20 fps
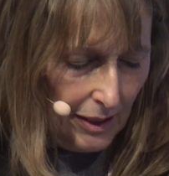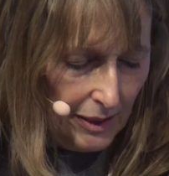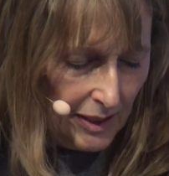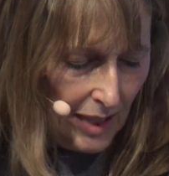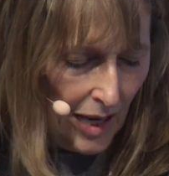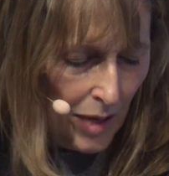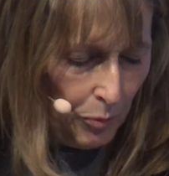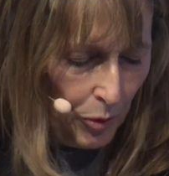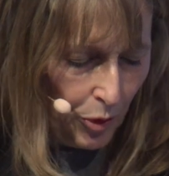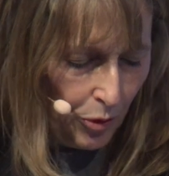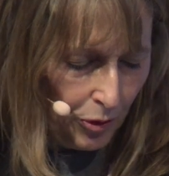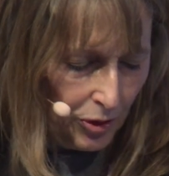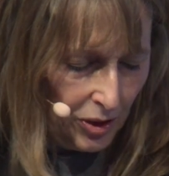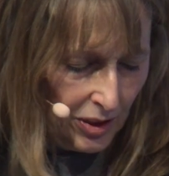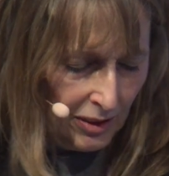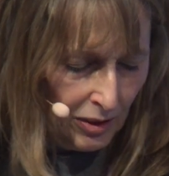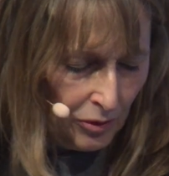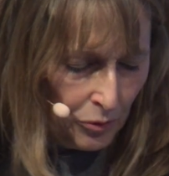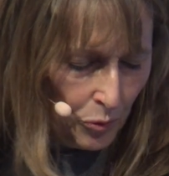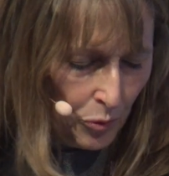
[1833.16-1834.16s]
The app
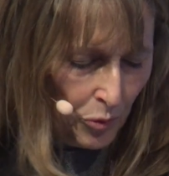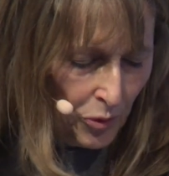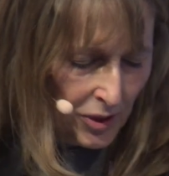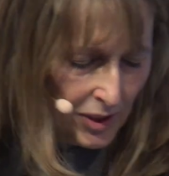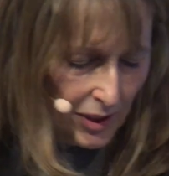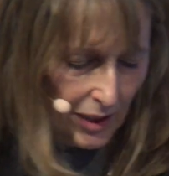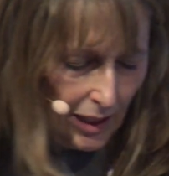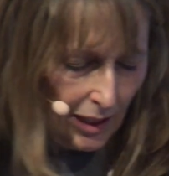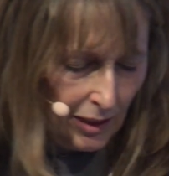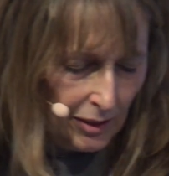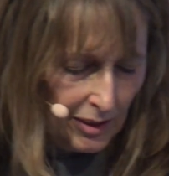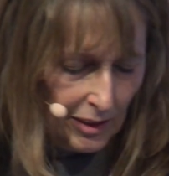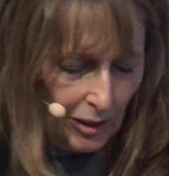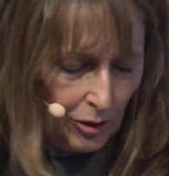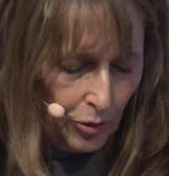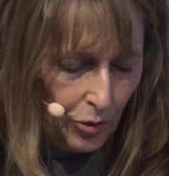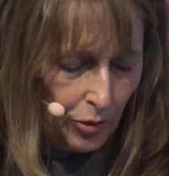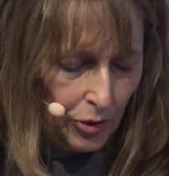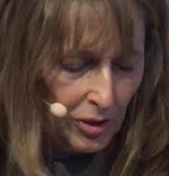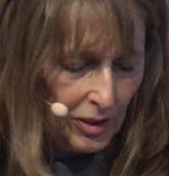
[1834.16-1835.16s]
could use and they
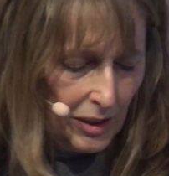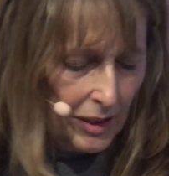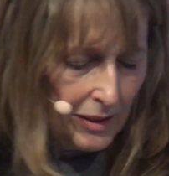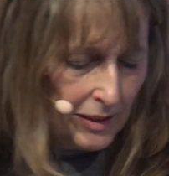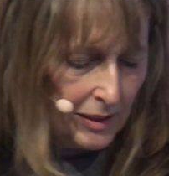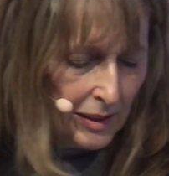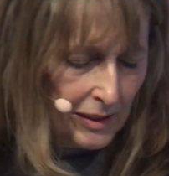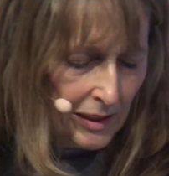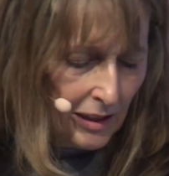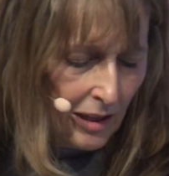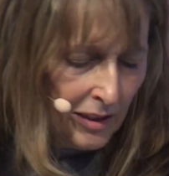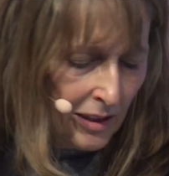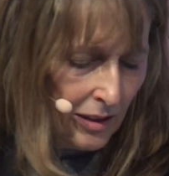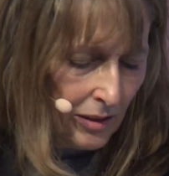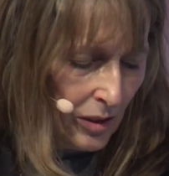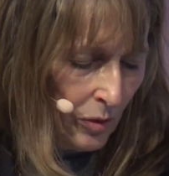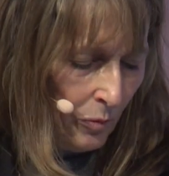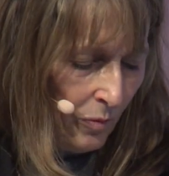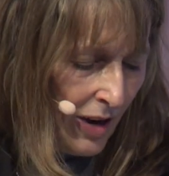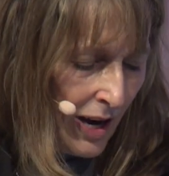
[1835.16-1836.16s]
could the tracker
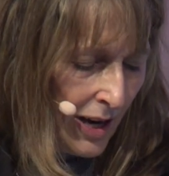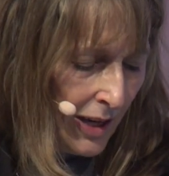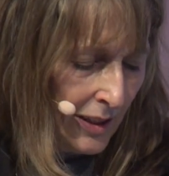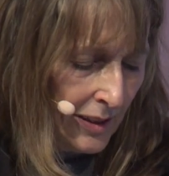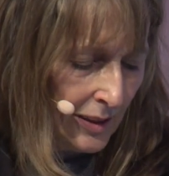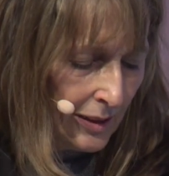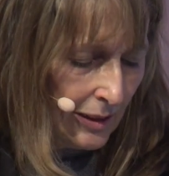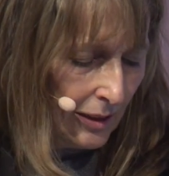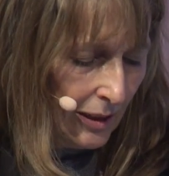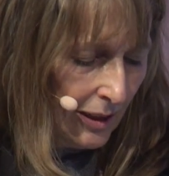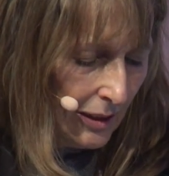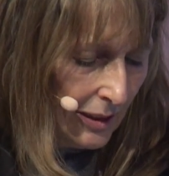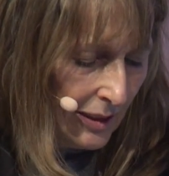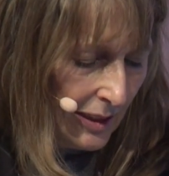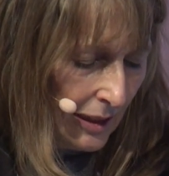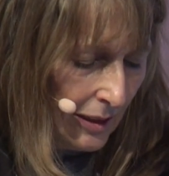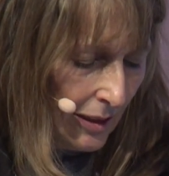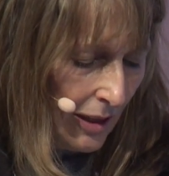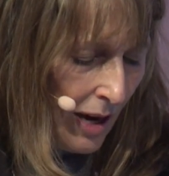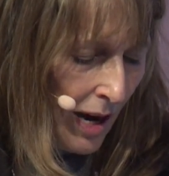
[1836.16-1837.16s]
device
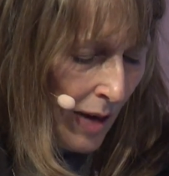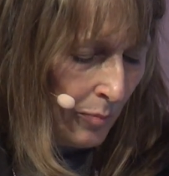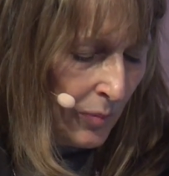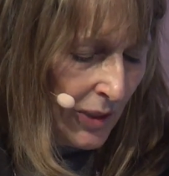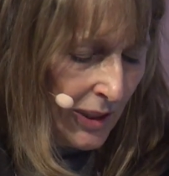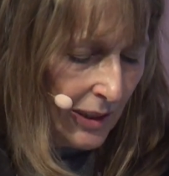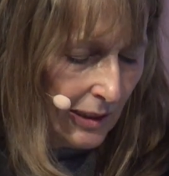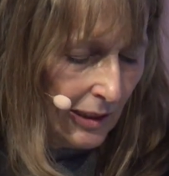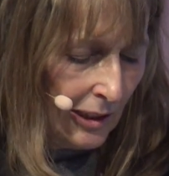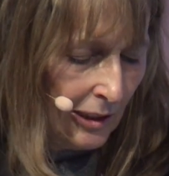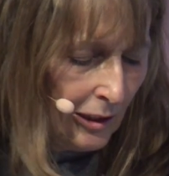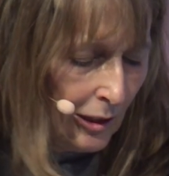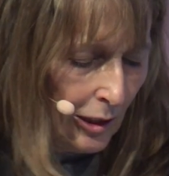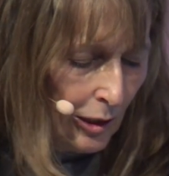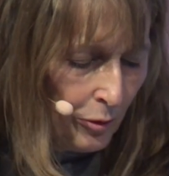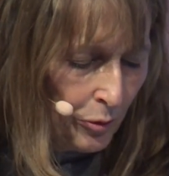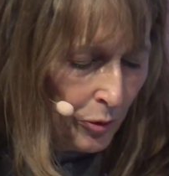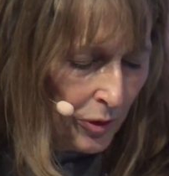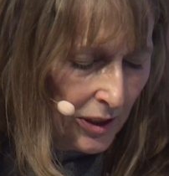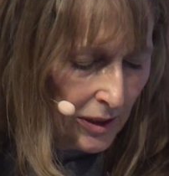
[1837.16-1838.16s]
that comes
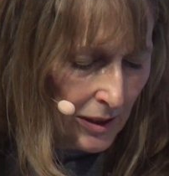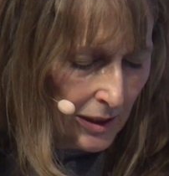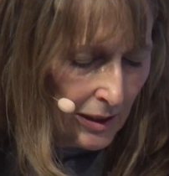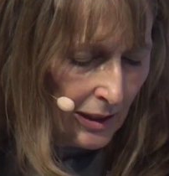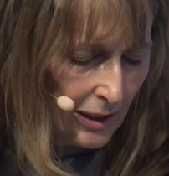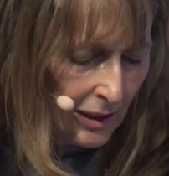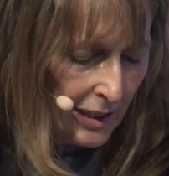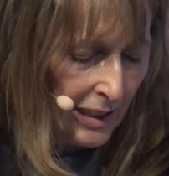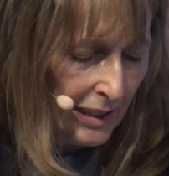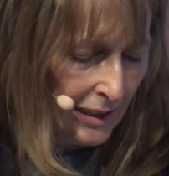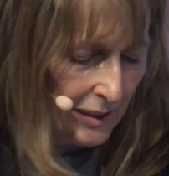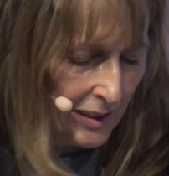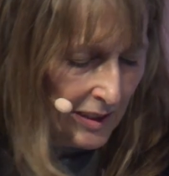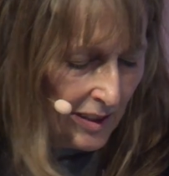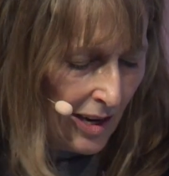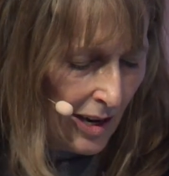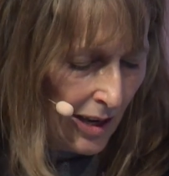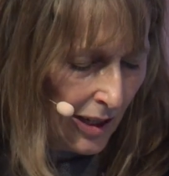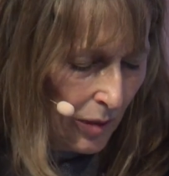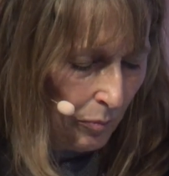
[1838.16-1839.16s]
included real
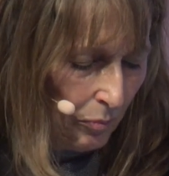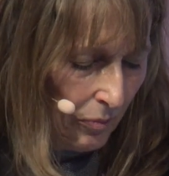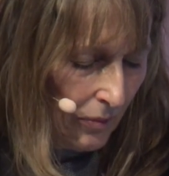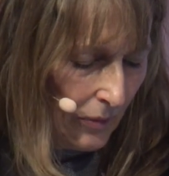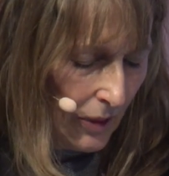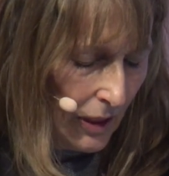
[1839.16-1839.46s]
time.